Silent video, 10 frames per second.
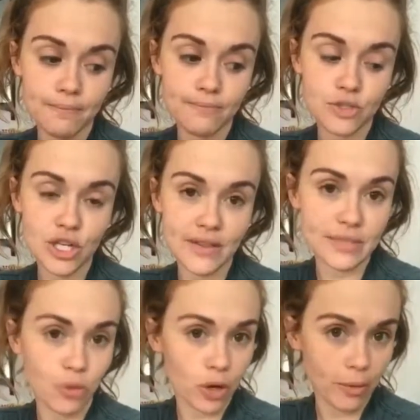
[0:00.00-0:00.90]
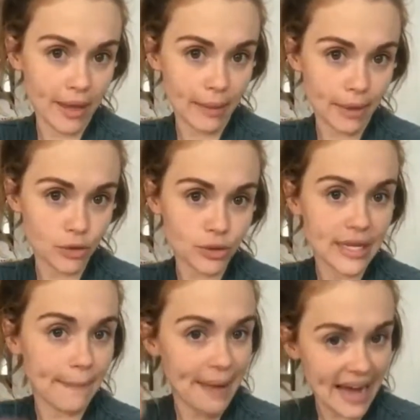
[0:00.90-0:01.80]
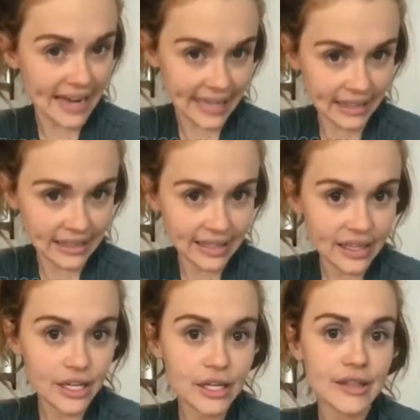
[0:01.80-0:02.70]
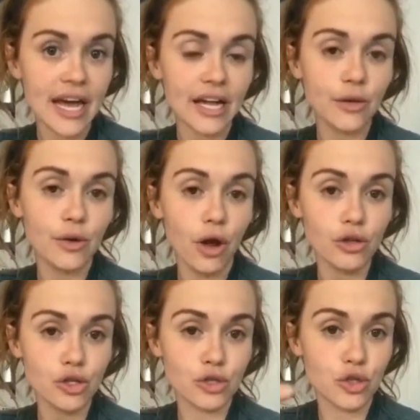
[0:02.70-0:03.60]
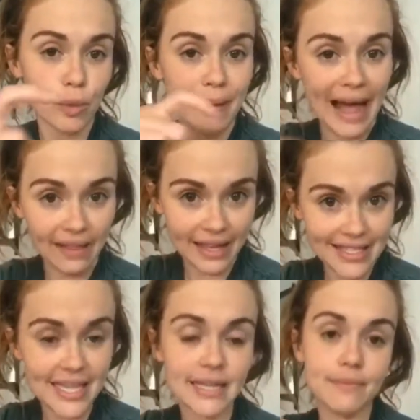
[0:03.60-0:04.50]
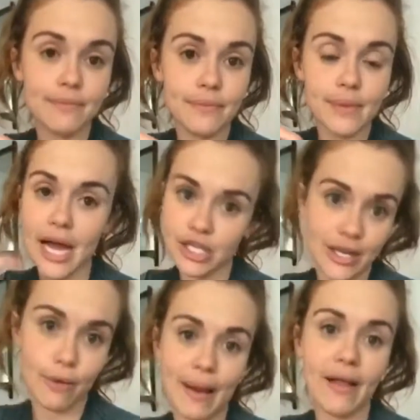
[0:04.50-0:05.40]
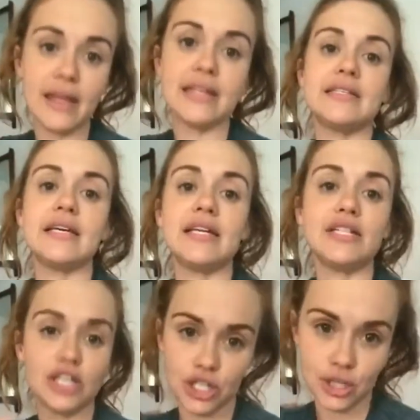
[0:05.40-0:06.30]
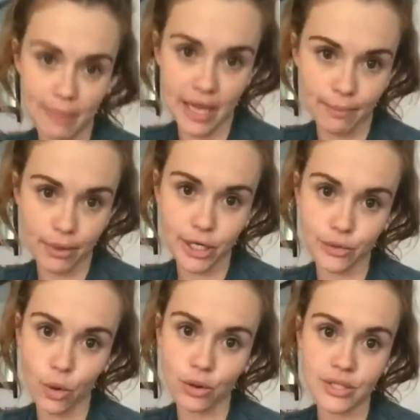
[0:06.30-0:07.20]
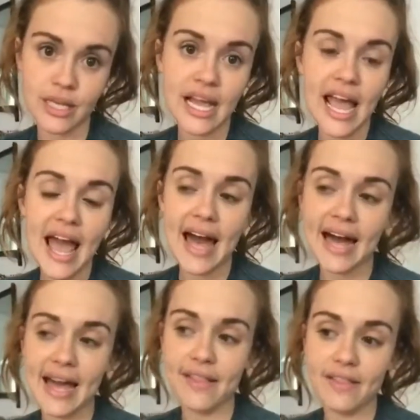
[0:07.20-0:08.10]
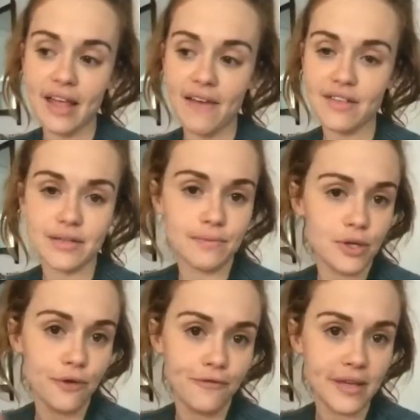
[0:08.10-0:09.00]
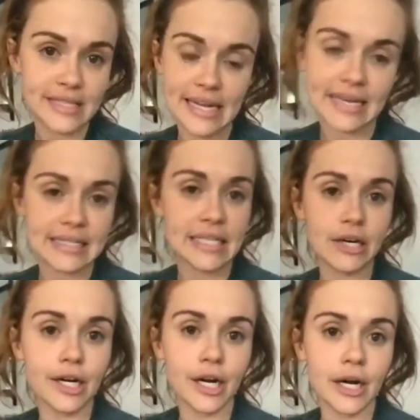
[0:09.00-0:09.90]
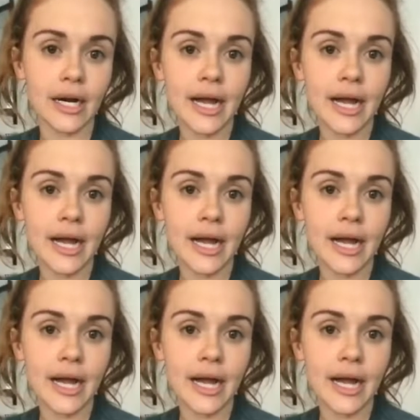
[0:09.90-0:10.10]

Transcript: she had these portable makeup brush rolls that had padding that you could also store palettes, like eyeshadow palettes, in addition to makeup brush rolls. And they have this cute fuzzy exterior